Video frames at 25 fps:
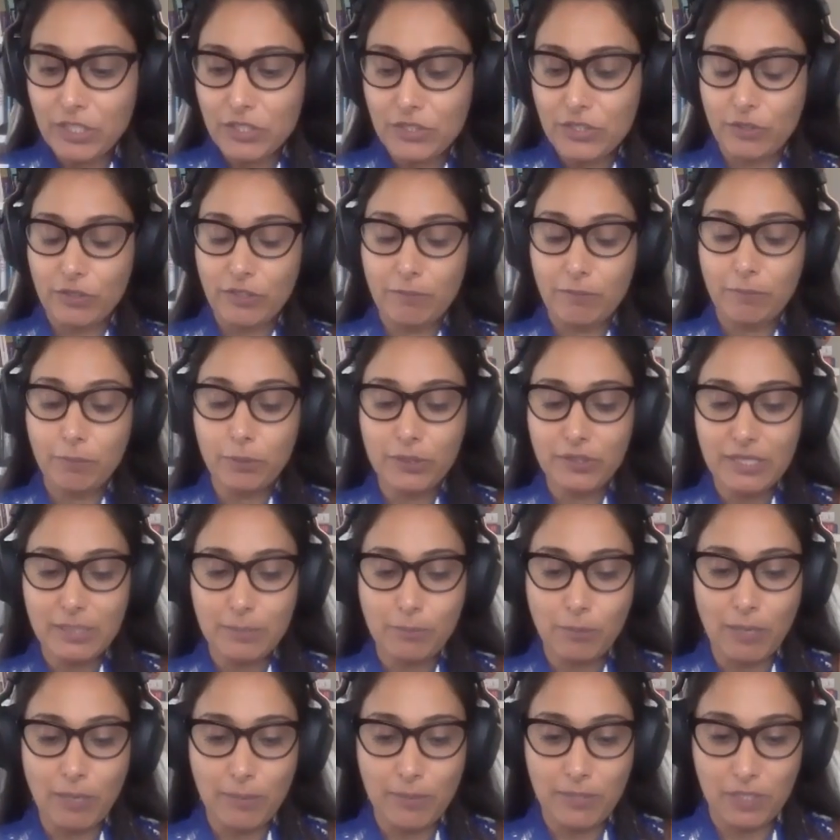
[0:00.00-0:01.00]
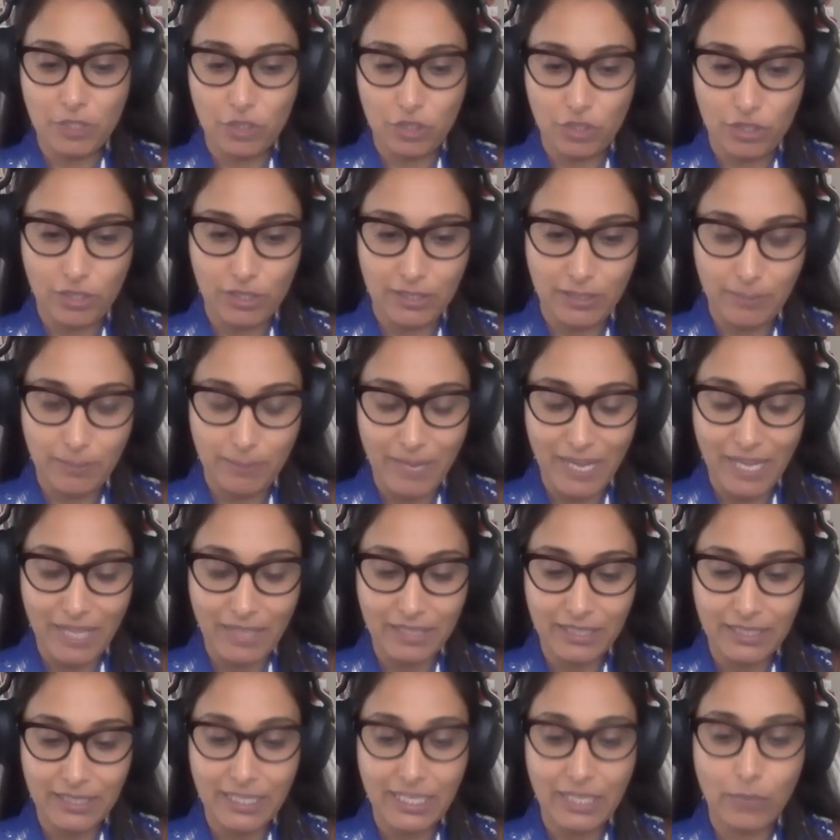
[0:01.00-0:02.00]
So they put this proposition on the
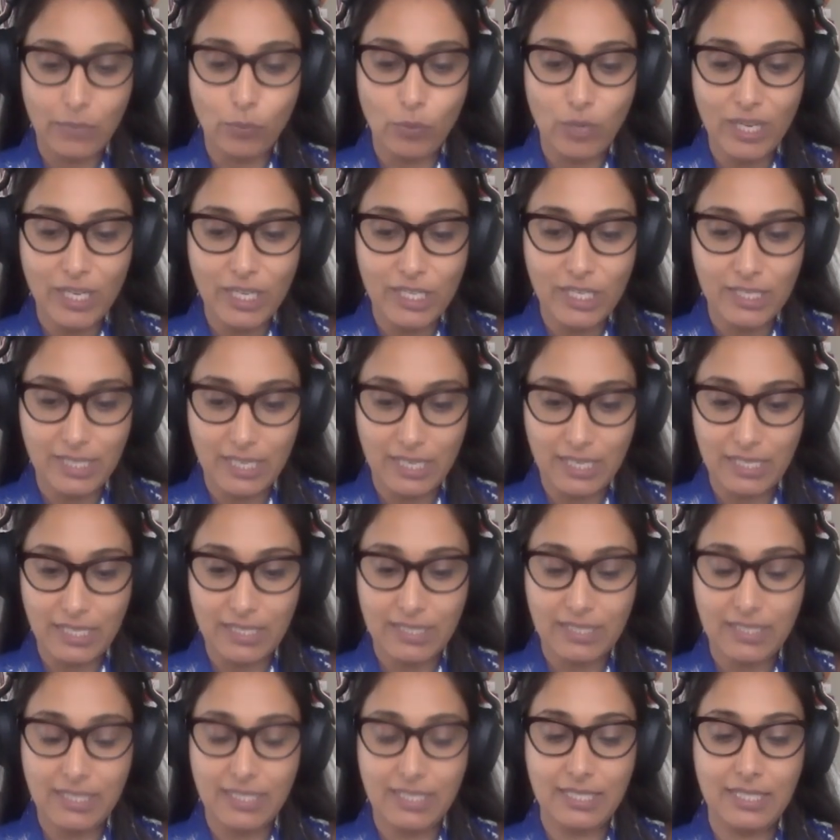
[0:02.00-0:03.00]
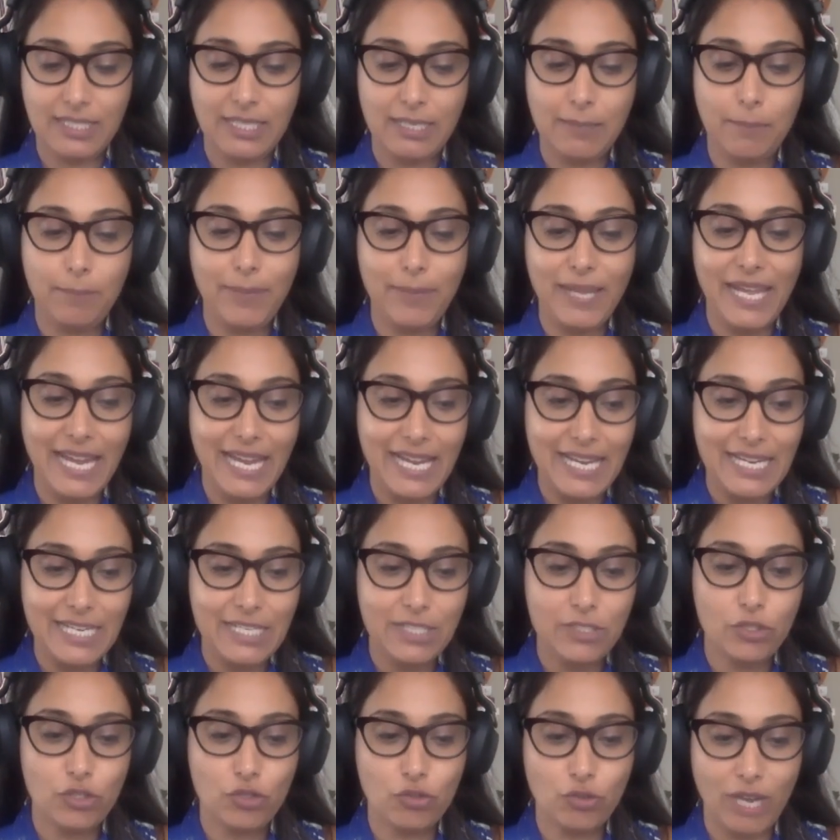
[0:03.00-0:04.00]
ballot, and what it does is it
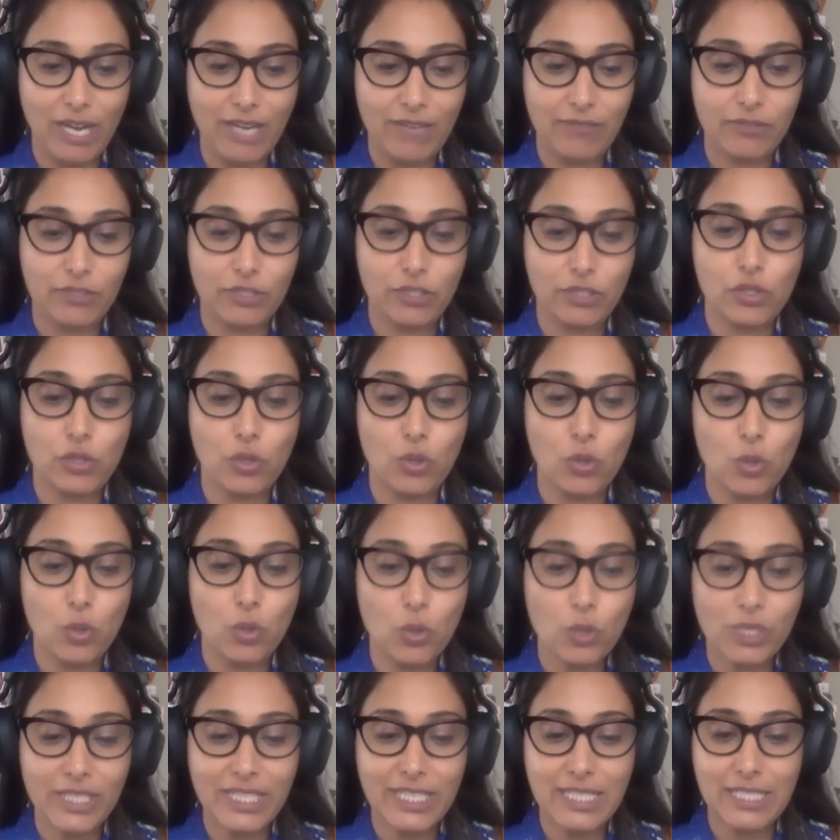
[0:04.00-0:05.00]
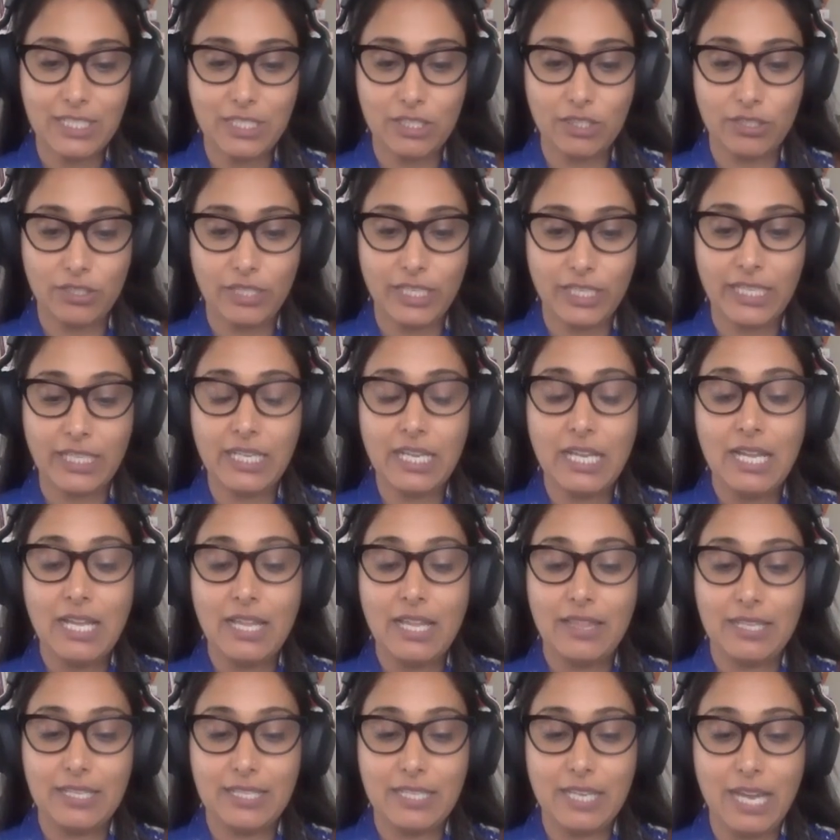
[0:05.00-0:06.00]
pays drivers only during
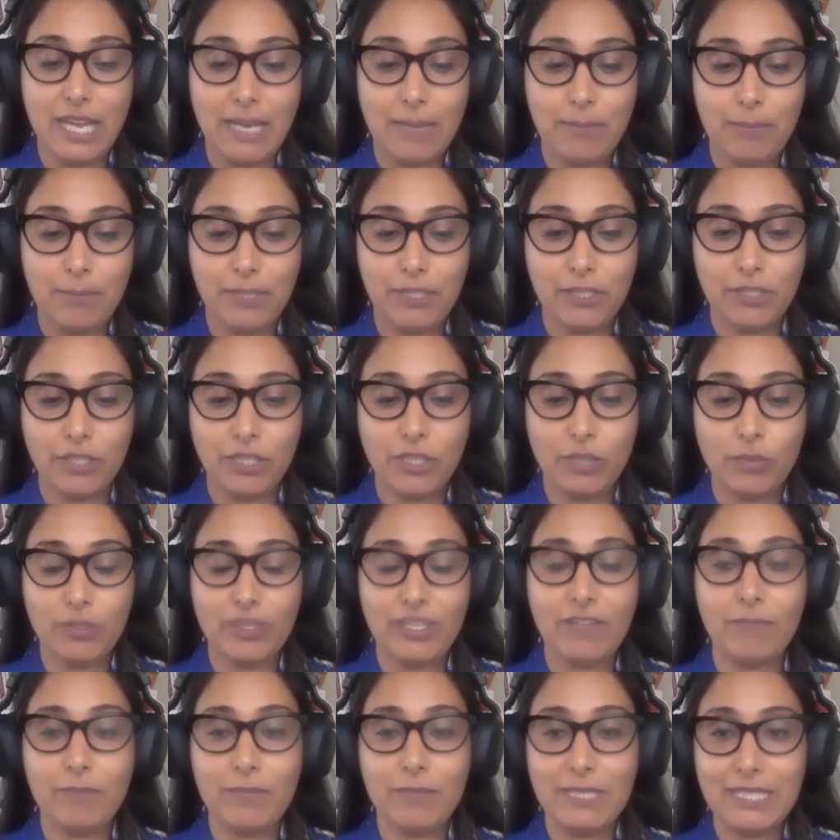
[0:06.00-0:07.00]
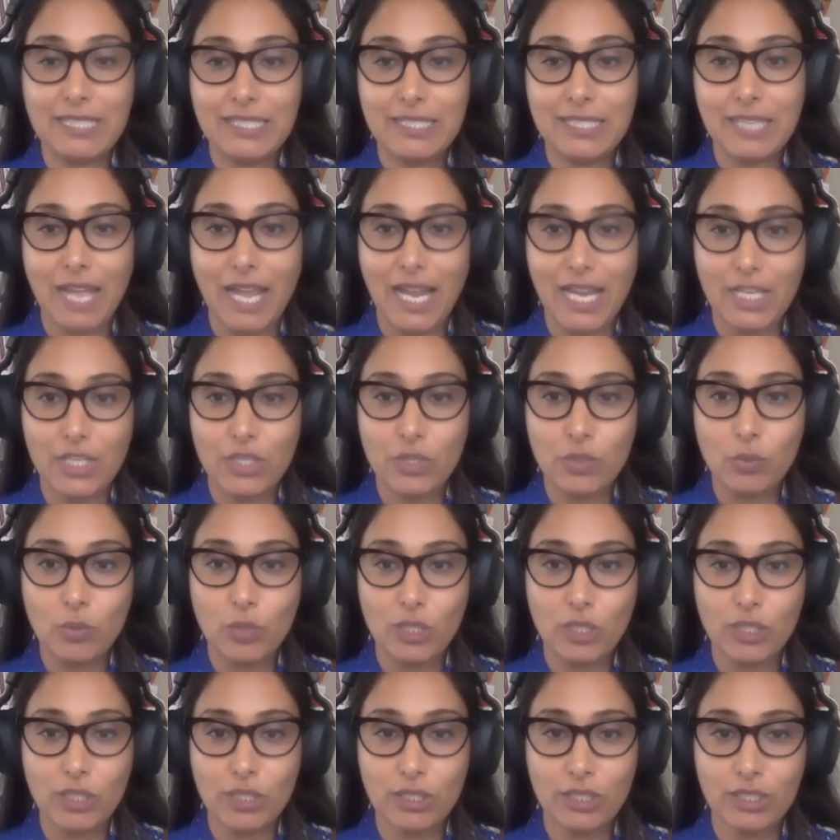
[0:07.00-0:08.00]
the time period when they've been assigned a
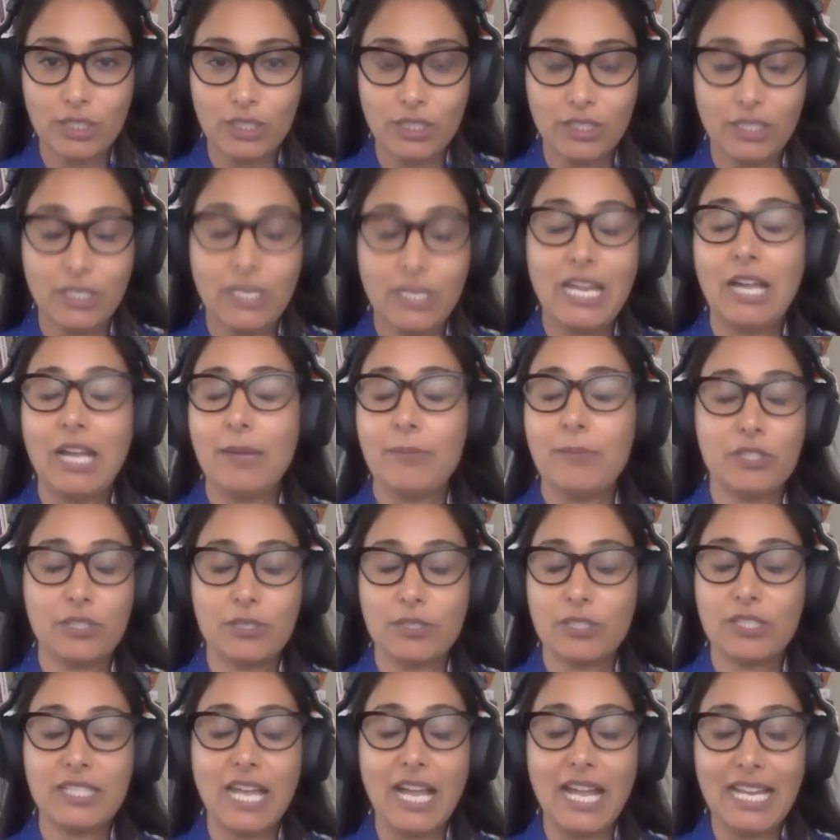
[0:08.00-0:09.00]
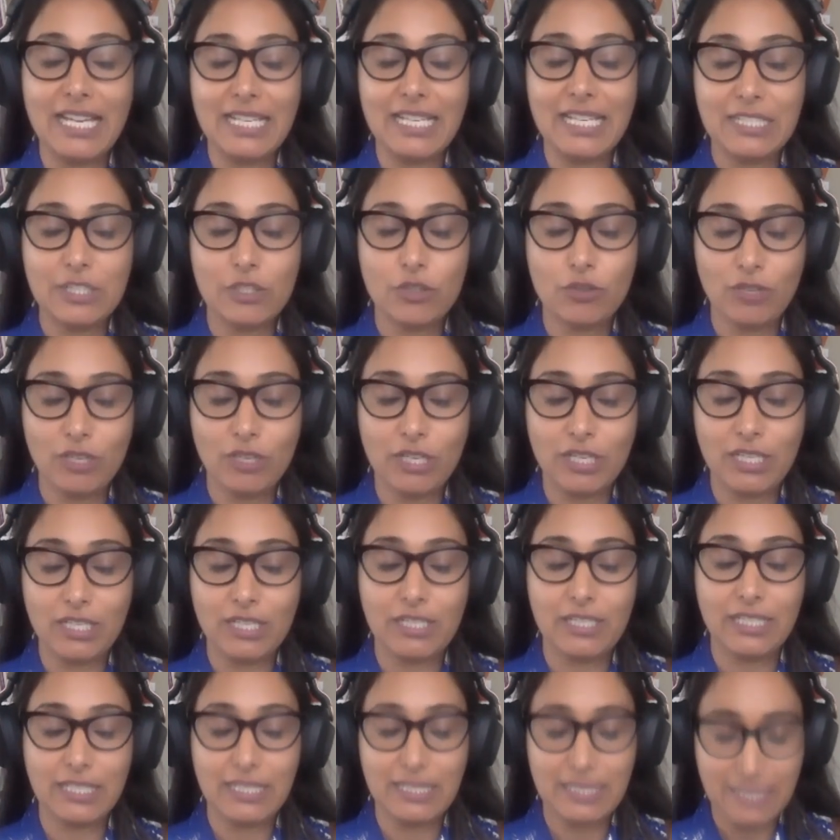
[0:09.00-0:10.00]
worker, assigned
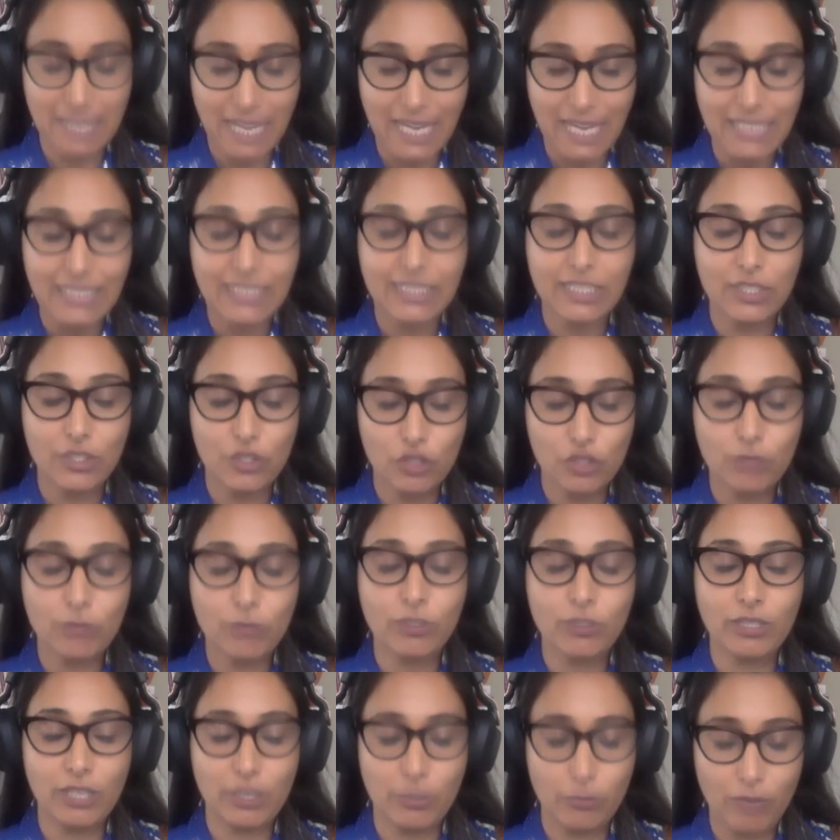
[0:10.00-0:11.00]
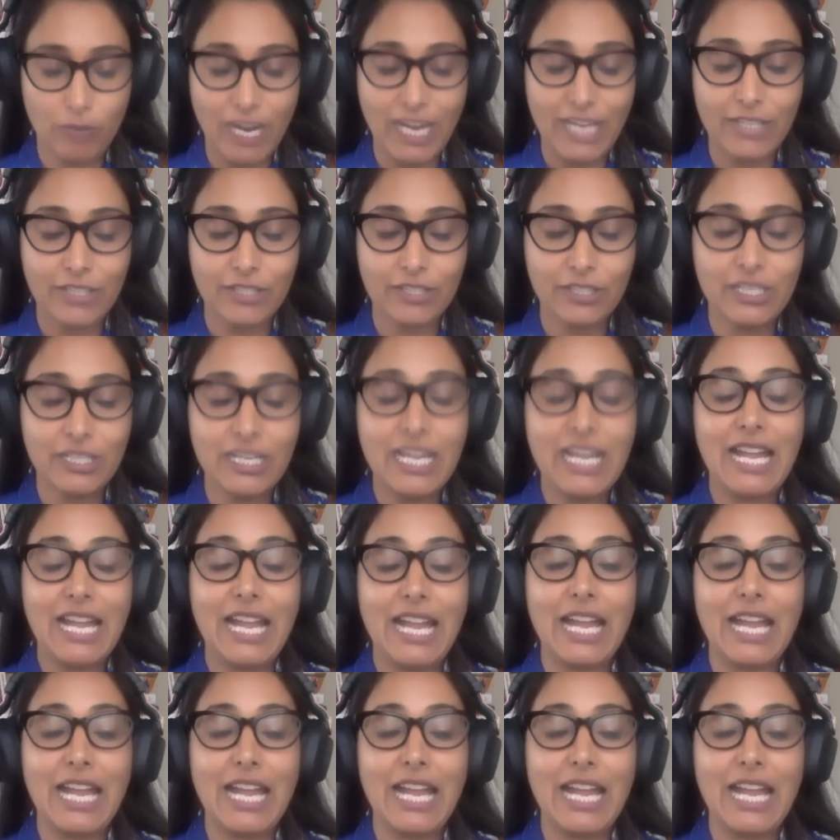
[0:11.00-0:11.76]
a consumer, a rider,